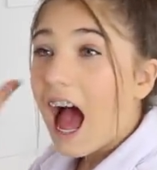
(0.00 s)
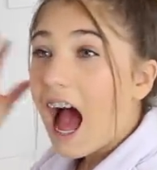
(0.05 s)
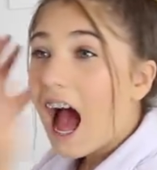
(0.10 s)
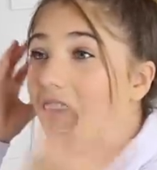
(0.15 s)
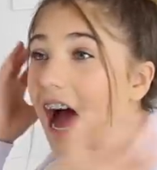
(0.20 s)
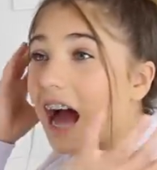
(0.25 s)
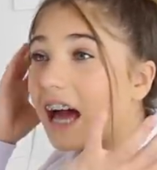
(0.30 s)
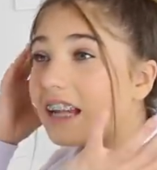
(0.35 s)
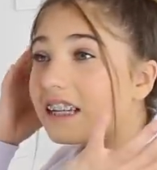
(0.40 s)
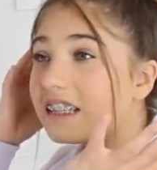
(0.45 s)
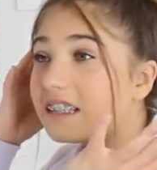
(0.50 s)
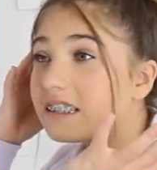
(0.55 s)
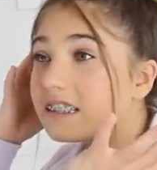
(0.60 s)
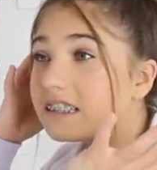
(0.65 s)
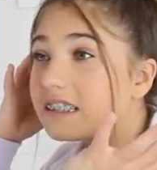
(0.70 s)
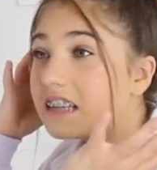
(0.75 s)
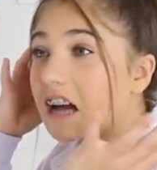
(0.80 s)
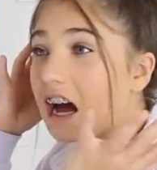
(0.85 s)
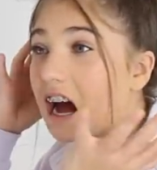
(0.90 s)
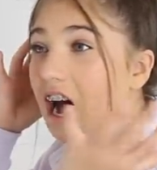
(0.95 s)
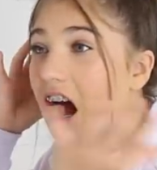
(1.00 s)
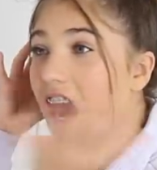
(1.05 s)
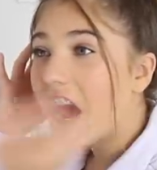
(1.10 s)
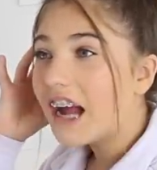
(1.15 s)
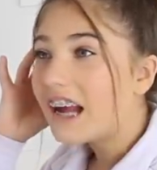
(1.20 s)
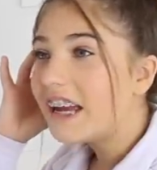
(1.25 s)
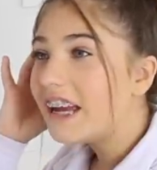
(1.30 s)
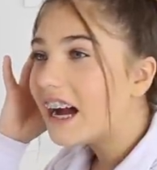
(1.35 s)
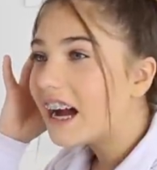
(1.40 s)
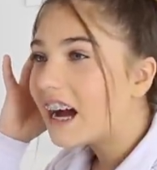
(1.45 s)
and
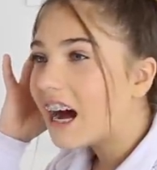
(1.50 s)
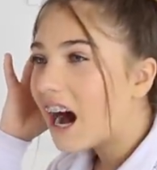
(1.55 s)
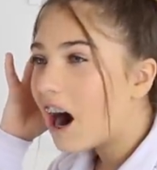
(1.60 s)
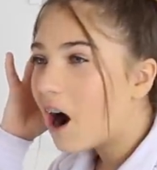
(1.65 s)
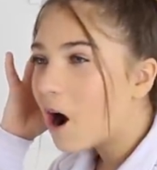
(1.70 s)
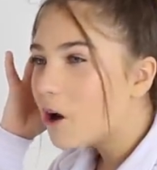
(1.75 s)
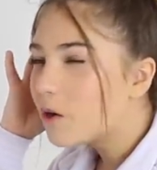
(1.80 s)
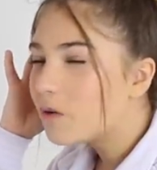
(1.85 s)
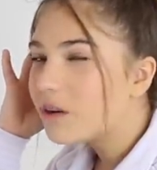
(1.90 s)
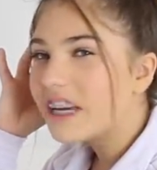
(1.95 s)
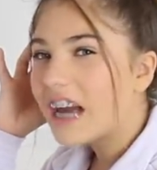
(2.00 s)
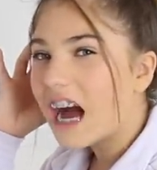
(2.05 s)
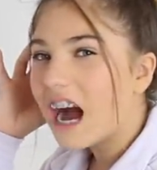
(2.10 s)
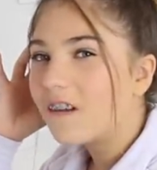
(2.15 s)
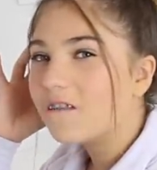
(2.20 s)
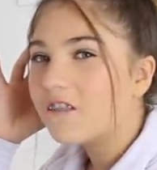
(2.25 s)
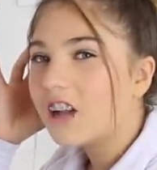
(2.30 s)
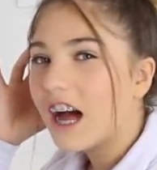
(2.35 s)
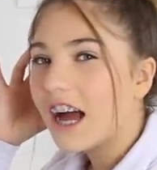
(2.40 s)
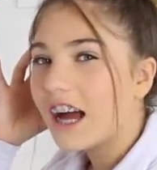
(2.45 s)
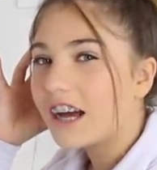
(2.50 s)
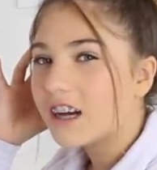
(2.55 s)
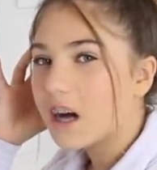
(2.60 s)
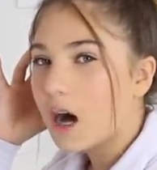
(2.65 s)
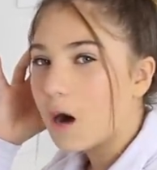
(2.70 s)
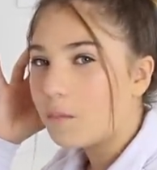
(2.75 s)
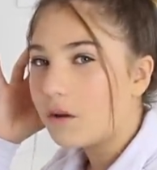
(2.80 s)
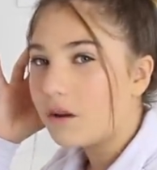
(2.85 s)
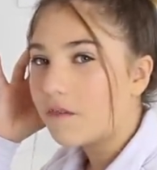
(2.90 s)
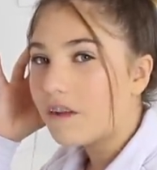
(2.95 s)
I only have like a
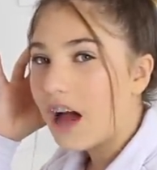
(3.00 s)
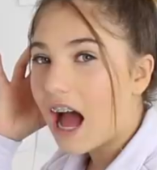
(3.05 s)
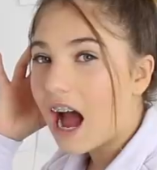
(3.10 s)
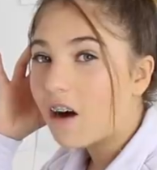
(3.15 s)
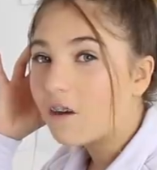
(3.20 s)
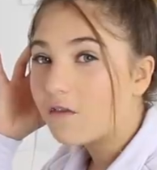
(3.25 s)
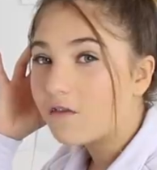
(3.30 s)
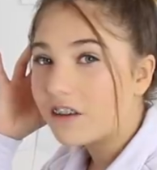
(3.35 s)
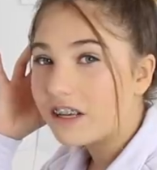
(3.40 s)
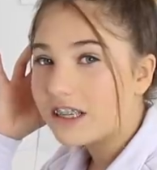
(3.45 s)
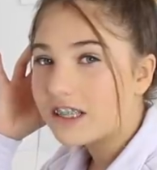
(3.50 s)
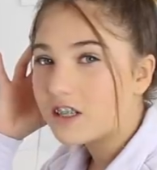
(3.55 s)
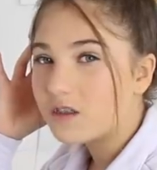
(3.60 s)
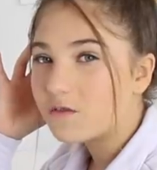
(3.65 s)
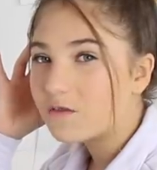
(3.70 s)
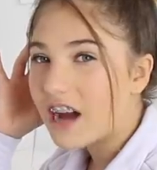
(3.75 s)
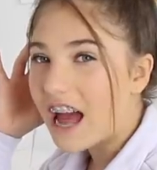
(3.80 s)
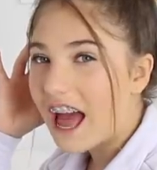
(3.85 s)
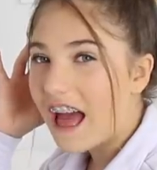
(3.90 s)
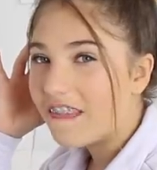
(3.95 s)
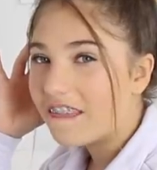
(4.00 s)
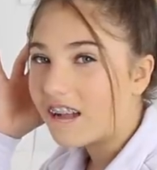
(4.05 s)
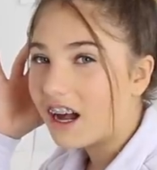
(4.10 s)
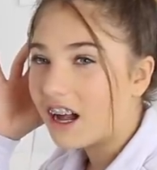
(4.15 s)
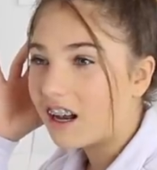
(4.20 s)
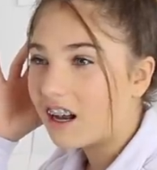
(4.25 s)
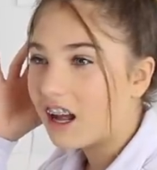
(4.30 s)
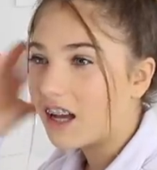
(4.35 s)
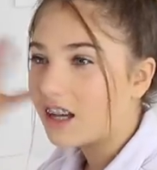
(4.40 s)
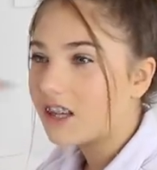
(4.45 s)
couple of outfits to wear
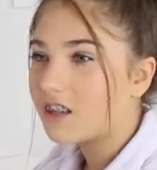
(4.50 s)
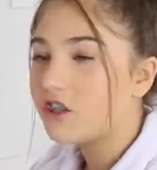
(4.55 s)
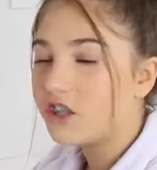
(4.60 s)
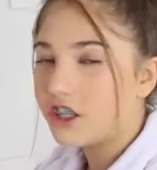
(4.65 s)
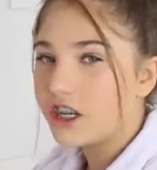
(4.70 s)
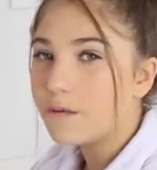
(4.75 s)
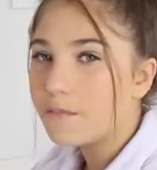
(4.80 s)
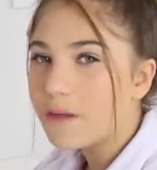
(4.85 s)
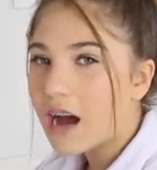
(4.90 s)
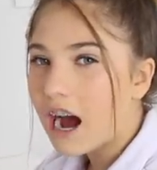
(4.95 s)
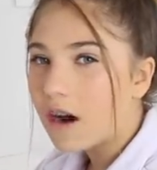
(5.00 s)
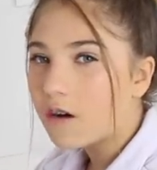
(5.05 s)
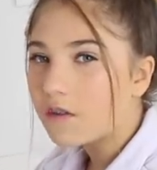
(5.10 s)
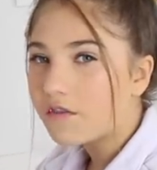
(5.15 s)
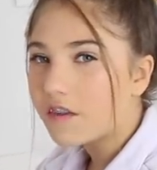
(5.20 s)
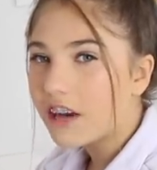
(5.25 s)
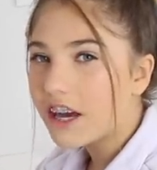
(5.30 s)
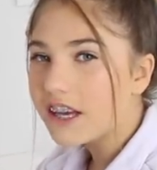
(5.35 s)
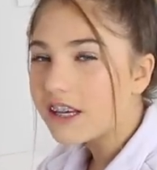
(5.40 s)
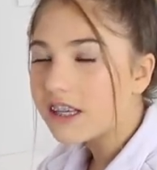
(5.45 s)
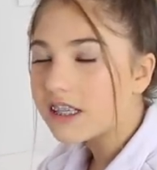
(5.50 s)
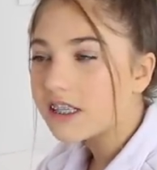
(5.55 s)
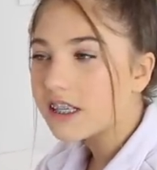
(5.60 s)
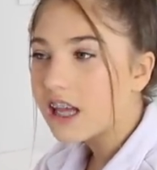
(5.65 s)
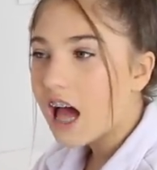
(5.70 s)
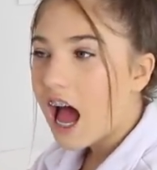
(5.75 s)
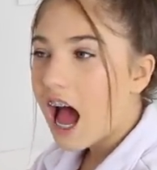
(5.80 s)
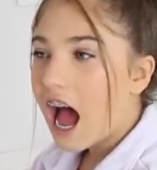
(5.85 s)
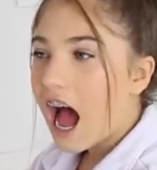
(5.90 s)
that are like gym outfits,